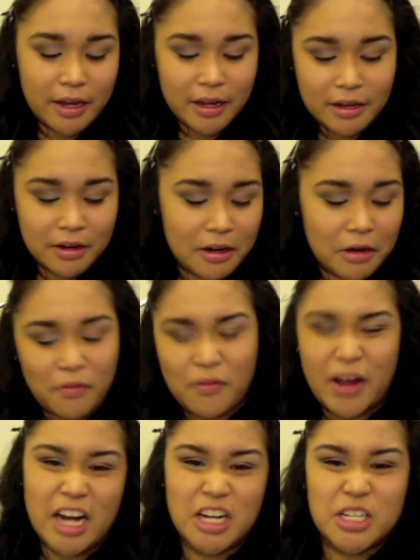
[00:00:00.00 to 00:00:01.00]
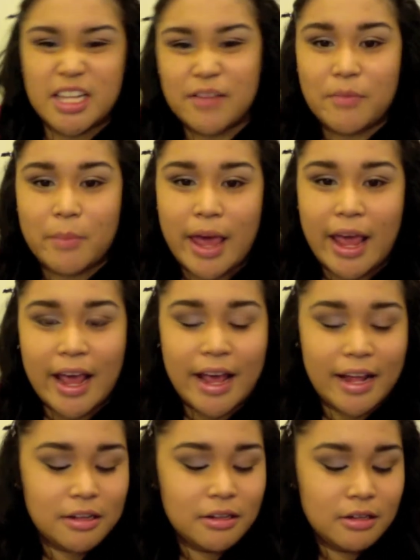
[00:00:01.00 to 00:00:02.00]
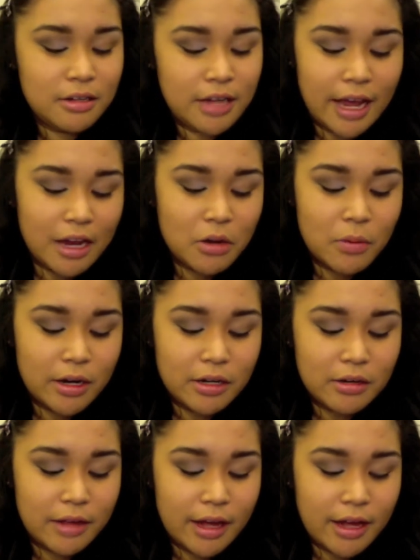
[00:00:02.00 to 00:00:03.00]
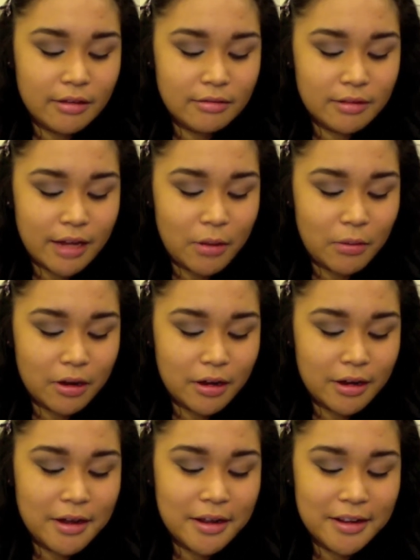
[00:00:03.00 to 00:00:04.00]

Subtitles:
and you're gonna go find yourself a man. Yeah, you don't want to do that at work.